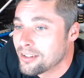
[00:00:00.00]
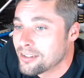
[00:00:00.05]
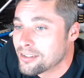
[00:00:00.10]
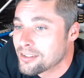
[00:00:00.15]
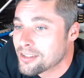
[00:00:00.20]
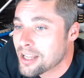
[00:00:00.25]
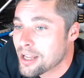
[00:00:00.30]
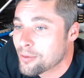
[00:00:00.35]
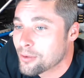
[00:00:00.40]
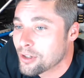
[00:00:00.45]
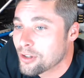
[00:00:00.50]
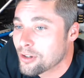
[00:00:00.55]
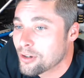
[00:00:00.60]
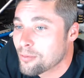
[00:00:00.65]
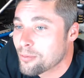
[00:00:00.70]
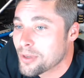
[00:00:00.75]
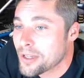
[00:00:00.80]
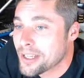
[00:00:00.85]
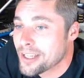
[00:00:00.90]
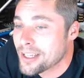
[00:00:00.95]
Time to go to
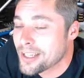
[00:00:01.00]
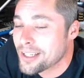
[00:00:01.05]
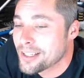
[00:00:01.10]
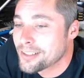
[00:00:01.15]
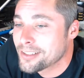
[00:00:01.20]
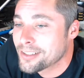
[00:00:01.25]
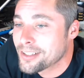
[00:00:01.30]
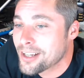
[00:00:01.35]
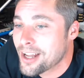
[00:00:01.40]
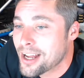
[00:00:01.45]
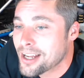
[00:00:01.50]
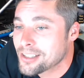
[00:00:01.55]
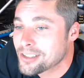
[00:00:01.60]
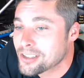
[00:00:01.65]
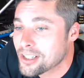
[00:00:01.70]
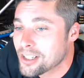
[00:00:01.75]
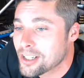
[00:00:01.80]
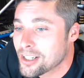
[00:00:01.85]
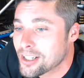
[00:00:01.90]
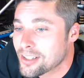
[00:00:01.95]
bed. Good night,
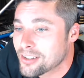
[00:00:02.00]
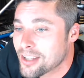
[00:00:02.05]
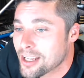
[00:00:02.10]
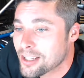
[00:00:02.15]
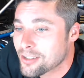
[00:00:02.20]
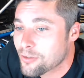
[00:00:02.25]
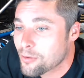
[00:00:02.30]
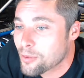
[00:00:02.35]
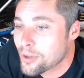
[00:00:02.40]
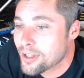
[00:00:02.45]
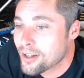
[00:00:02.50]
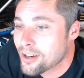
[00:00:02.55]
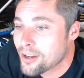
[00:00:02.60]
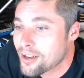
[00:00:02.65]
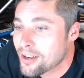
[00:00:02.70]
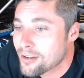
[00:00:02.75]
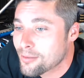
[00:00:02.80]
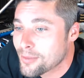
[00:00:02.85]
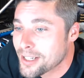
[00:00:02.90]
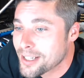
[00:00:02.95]
Sean. Thanks for being
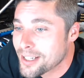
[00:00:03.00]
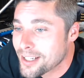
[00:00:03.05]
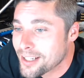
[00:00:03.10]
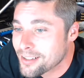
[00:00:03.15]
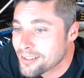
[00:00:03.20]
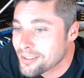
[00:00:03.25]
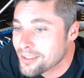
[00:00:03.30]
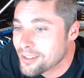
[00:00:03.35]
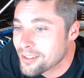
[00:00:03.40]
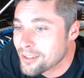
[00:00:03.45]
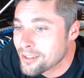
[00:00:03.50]
on, man.